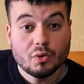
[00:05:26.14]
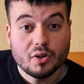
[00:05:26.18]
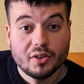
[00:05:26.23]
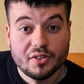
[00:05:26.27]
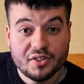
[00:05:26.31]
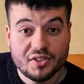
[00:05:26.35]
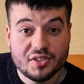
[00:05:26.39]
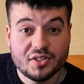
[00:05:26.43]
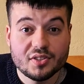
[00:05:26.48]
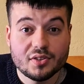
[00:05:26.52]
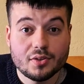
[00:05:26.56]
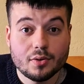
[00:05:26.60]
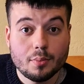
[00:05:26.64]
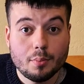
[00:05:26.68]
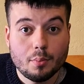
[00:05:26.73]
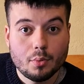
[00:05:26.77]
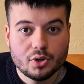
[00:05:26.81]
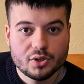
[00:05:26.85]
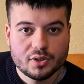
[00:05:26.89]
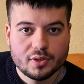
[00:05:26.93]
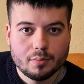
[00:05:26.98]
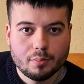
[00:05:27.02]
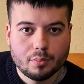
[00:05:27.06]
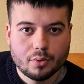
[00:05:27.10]
Well, this is the
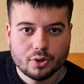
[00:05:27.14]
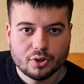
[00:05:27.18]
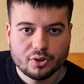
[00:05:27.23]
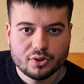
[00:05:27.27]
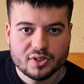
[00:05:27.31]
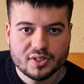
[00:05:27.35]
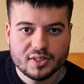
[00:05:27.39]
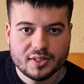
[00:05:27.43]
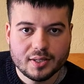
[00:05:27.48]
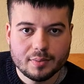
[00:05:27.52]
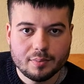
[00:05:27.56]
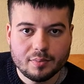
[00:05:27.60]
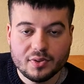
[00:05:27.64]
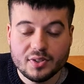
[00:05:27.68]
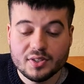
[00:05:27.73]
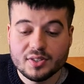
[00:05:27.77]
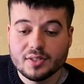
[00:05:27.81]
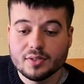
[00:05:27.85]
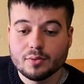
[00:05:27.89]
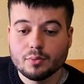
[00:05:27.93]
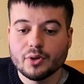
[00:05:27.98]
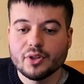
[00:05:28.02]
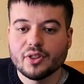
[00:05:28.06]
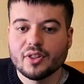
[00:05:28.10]
most important step. This
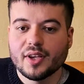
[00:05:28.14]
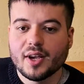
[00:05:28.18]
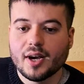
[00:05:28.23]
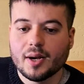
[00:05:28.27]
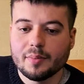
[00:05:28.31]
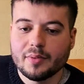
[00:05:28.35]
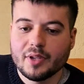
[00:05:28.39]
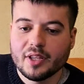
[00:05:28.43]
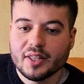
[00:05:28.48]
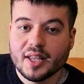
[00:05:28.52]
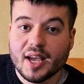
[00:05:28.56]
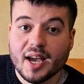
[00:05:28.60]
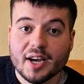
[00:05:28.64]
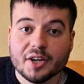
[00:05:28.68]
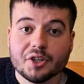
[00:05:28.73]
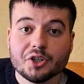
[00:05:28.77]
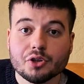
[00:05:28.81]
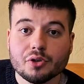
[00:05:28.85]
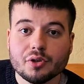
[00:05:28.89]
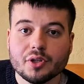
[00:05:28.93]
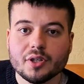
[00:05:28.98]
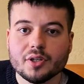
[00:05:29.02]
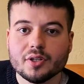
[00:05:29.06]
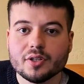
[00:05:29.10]
is when the update
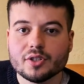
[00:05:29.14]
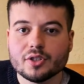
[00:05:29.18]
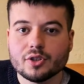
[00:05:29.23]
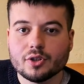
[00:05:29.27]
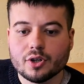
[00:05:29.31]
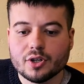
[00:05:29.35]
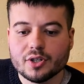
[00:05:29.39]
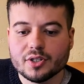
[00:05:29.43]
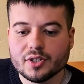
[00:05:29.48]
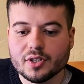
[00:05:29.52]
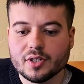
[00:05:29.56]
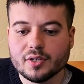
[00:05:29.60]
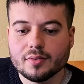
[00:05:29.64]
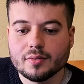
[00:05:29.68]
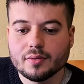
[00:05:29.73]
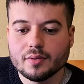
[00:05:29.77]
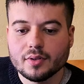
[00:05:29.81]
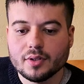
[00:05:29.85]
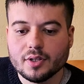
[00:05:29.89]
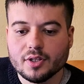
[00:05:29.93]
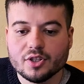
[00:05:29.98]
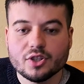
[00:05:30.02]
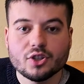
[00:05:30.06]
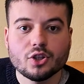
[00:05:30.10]
actually starts
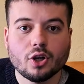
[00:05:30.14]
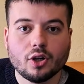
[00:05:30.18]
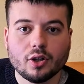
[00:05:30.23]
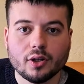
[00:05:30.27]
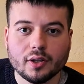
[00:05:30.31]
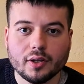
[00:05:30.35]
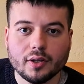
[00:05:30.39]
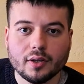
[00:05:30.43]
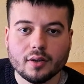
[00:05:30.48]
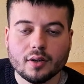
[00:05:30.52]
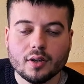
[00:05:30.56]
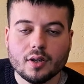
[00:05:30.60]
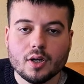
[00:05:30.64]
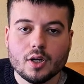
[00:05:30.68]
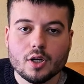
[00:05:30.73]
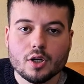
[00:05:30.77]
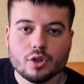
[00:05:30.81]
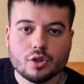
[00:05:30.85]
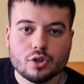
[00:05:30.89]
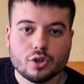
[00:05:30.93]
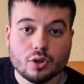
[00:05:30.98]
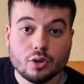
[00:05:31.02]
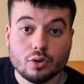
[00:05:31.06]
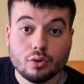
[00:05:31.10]
installing.
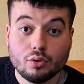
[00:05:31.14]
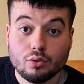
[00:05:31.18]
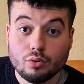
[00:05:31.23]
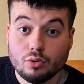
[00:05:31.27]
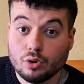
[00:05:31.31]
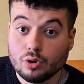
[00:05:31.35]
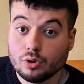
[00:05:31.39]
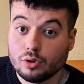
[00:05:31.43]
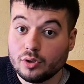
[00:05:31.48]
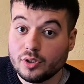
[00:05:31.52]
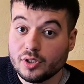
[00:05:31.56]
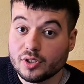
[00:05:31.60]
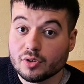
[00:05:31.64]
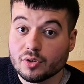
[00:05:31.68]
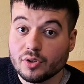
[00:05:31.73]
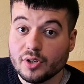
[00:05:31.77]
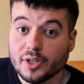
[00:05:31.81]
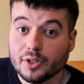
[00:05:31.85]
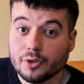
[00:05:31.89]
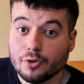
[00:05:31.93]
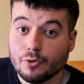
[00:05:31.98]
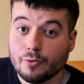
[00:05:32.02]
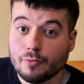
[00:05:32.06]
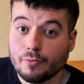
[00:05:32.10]
So do not
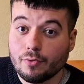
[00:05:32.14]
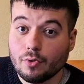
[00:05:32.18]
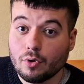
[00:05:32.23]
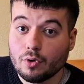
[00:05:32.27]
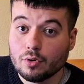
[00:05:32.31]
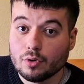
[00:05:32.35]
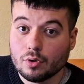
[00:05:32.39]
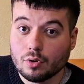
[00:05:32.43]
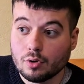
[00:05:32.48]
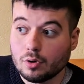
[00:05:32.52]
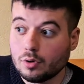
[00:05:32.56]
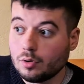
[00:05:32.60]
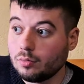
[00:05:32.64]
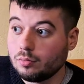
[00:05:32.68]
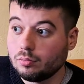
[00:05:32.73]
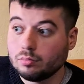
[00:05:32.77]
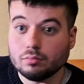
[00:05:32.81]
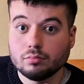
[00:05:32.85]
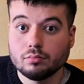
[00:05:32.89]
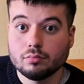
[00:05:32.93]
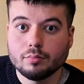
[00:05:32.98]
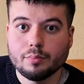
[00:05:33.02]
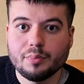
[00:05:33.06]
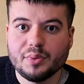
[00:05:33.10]
disconnect your phone or
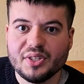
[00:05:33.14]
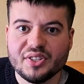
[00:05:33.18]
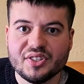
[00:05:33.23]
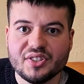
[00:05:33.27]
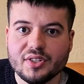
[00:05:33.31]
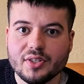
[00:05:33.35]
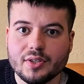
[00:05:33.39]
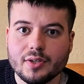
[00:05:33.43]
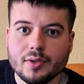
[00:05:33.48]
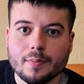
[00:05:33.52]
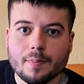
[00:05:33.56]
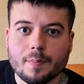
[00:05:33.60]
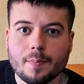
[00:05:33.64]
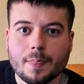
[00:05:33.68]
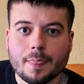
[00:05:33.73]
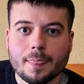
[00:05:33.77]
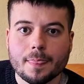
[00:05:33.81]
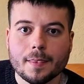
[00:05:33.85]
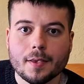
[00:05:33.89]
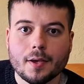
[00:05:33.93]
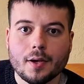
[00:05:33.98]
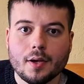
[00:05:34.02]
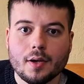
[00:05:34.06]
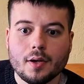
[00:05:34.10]
PC.
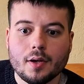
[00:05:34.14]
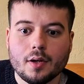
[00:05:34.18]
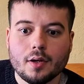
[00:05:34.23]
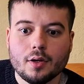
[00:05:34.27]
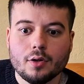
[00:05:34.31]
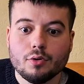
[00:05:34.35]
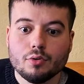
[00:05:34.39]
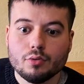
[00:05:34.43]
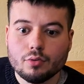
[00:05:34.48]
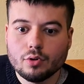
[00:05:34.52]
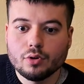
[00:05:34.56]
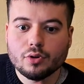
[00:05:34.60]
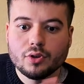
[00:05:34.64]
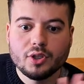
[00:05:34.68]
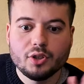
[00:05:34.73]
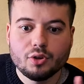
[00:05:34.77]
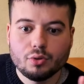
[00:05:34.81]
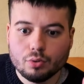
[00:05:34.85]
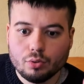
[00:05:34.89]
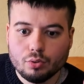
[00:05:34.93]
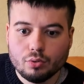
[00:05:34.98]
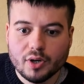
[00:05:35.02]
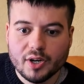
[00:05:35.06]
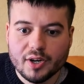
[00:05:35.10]
You don't need
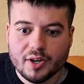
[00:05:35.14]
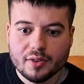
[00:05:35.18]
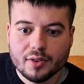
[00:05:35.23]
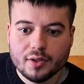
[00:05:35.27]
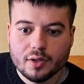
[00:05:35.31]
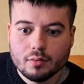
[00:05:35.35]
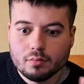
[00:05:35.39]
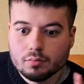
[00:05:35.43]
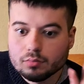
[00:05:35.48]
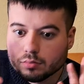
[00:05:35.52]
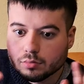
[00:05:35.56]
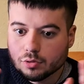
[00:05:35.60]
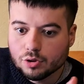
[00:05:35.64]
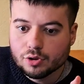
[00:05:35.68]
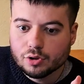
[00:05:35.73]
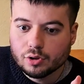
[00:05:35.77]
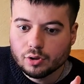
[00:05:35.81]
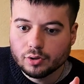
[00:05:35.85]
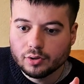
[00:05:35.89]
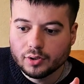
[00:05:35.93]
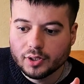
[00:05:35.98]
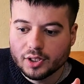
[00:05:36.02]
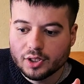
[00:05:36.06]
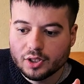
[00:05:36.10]
to do anything, just
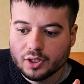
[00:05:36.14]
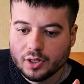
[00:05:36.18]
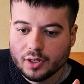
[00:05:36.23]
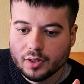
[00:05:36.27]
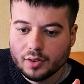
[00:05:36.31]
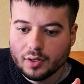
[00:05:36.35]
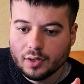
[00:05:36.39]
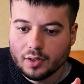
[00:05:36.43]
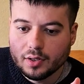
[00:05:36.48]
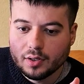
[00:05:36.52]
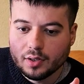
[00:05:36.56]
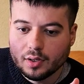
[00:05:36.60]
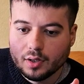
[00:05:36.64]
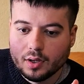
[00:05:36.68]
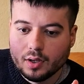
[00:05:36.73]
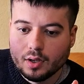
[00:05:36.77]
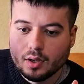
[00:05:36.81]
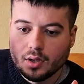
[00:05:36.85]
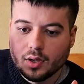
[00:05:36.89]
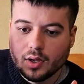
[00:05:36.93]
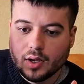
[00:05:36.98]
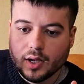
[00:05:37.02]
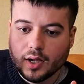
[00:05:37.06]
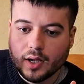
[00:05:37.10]
don't touch anything.
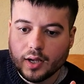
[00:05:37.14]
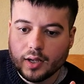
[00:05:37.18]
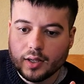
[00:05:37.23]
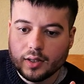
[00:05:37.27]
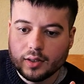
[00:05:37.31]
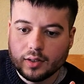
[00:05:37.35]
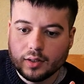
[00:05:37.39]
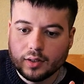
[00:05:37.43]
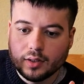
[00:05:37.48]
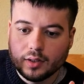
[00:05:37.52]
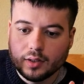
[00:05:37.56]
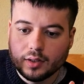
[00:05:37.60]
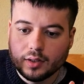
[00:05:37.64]
And